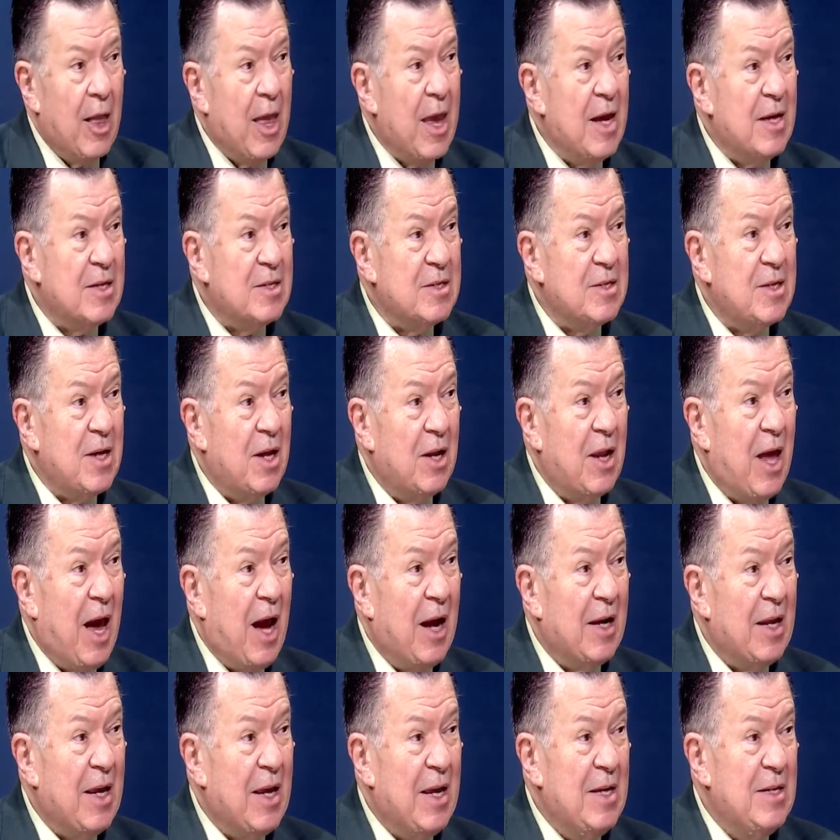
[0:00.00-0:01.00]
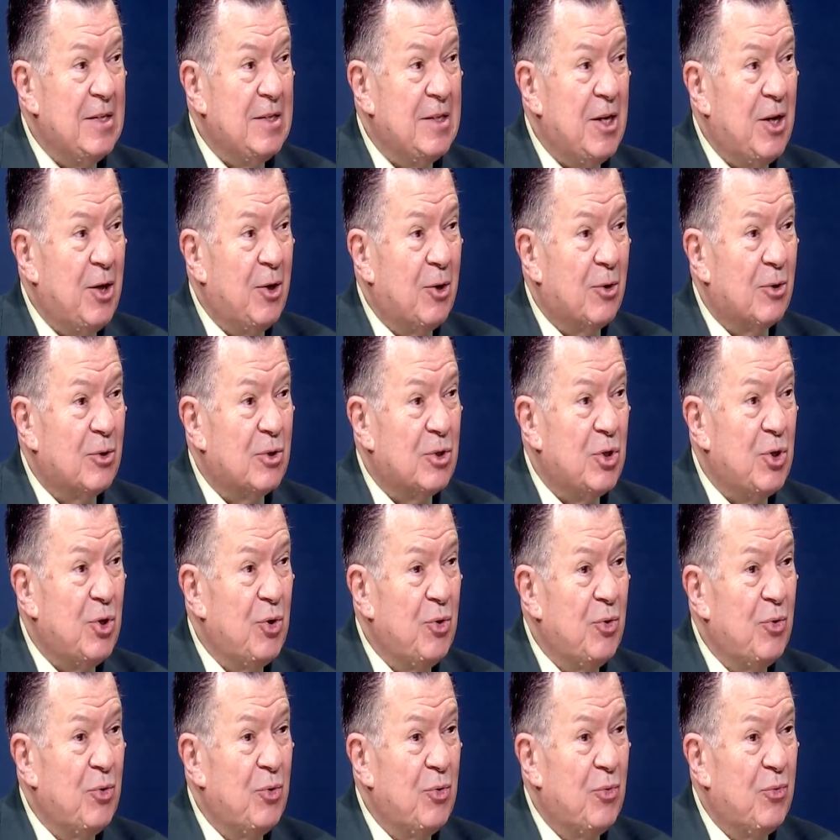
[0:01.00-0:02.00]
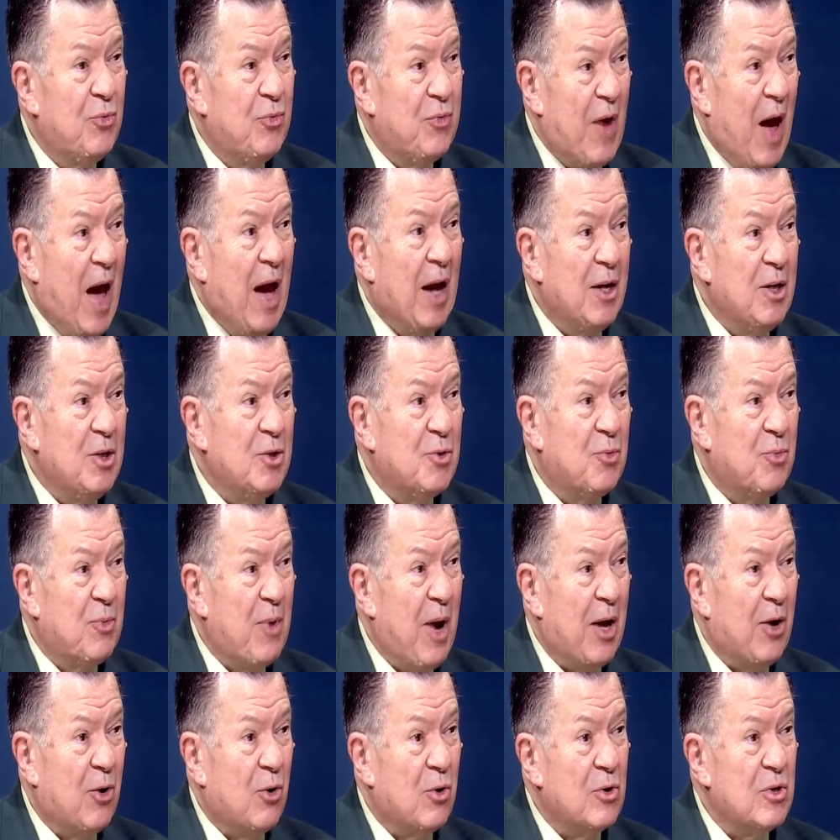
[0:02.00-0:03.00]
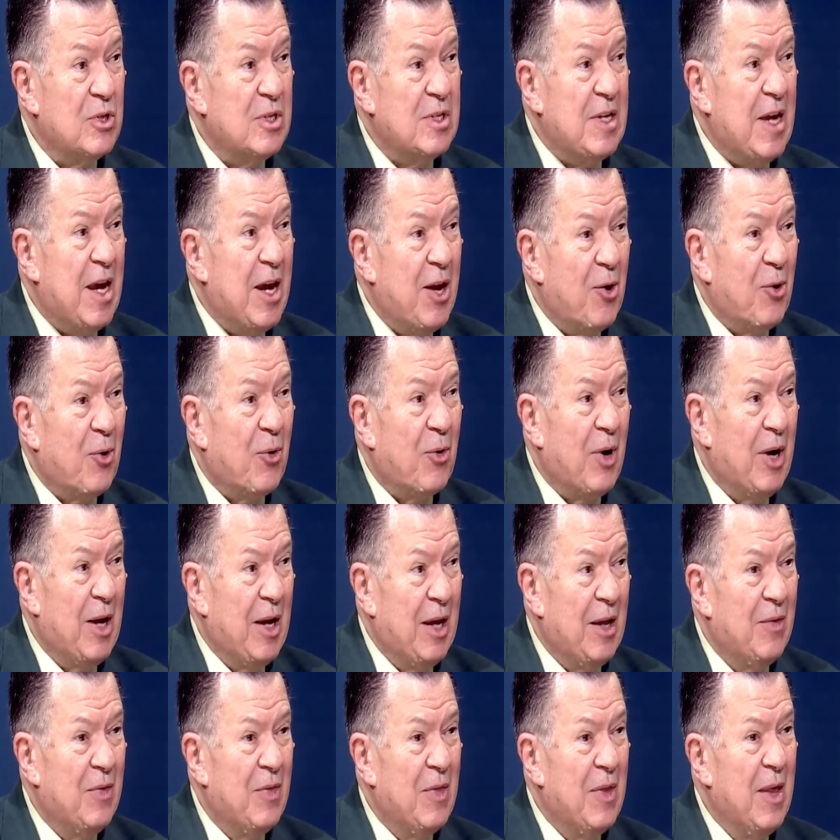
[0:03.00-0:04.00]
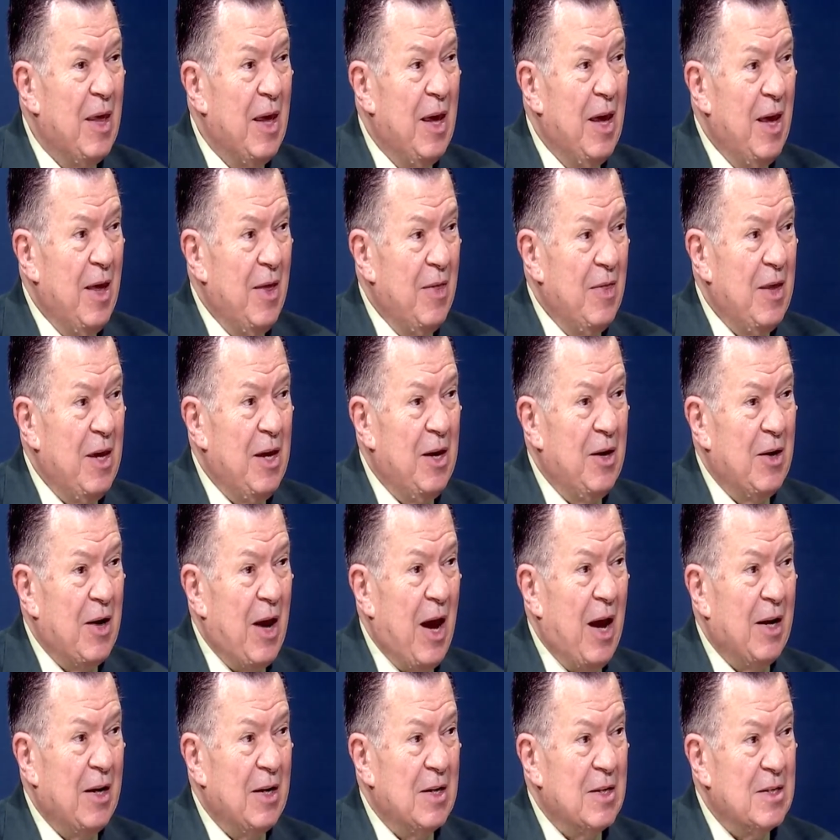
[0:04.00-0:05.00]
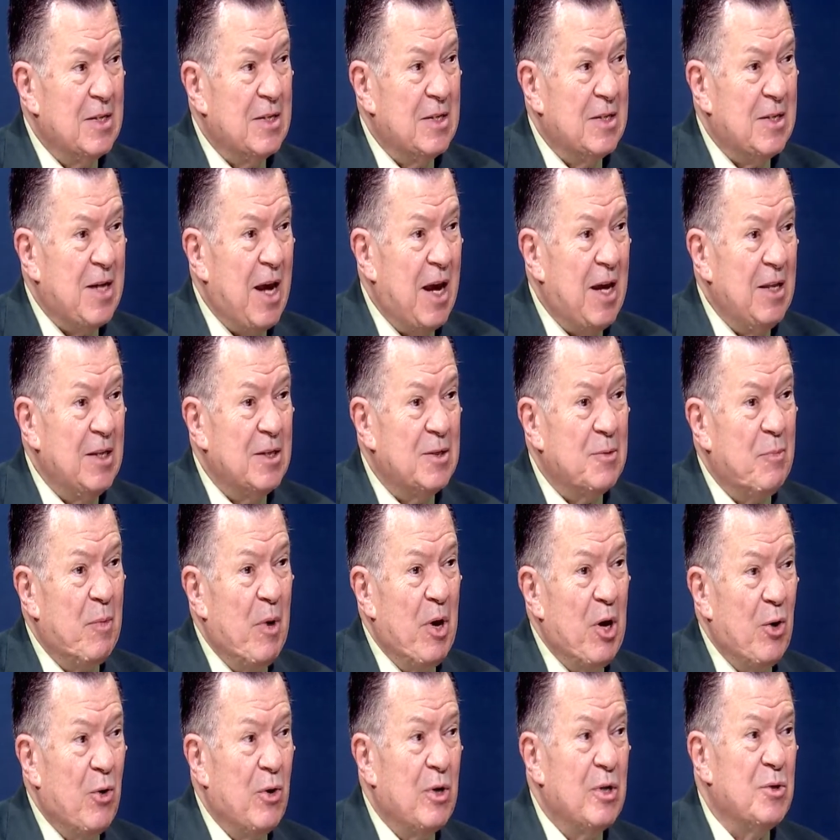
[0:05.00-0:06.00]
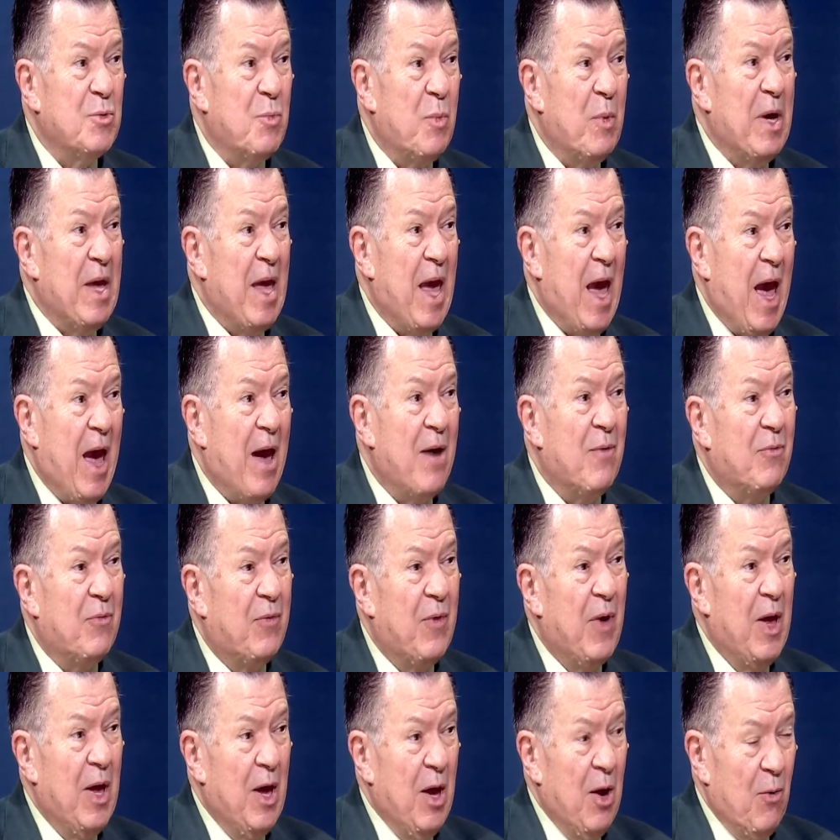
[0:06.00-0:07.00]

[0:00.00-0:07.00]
it's a lot easier to find records here in the United States because we have